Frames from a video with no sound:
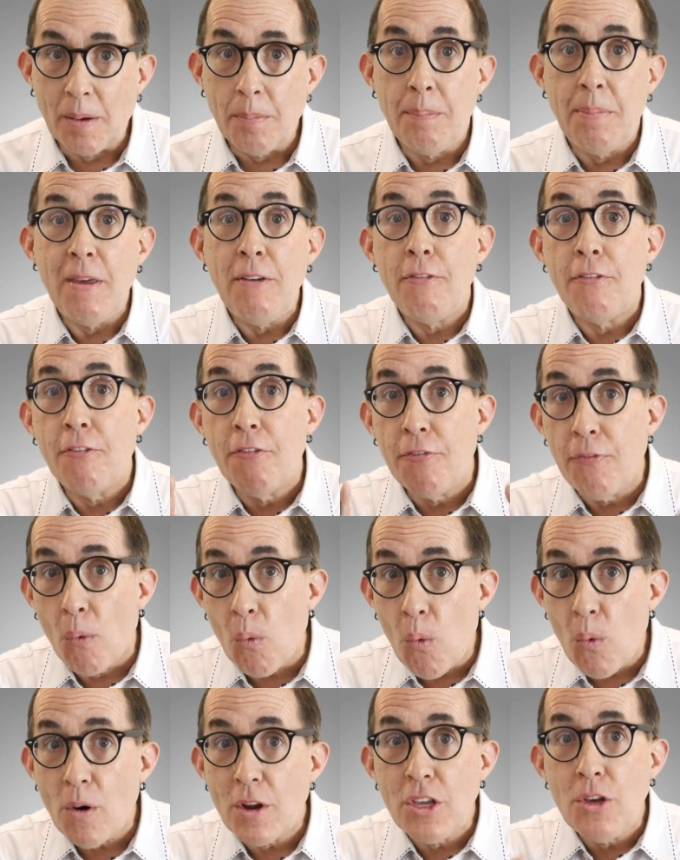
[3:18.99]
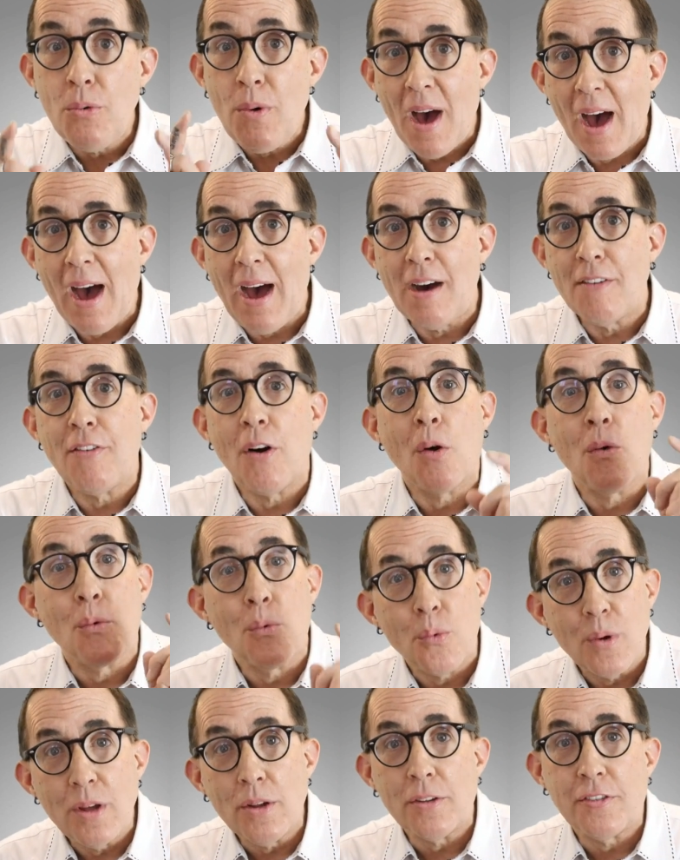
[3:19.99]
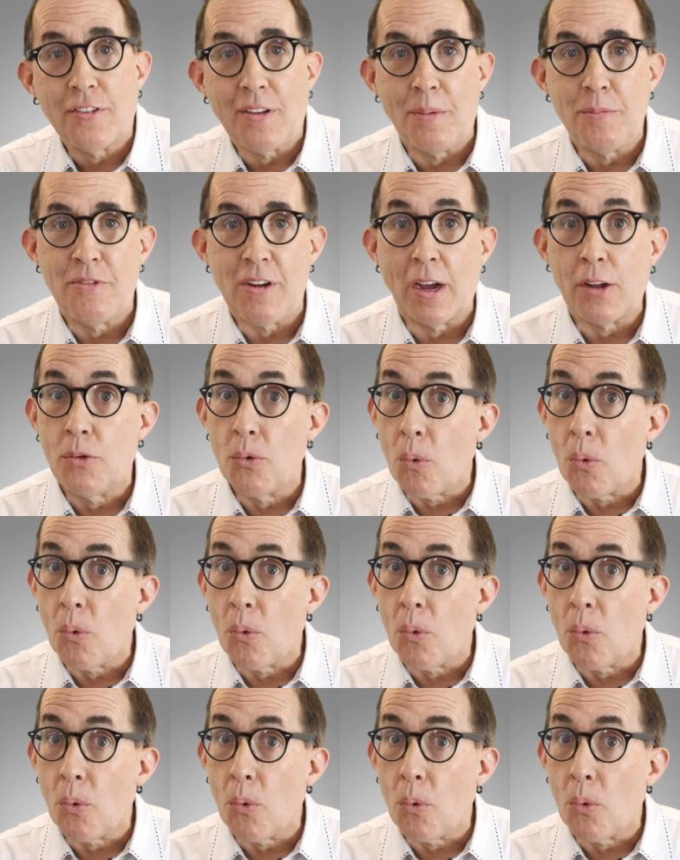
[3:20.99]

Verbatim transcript: before you have a real subject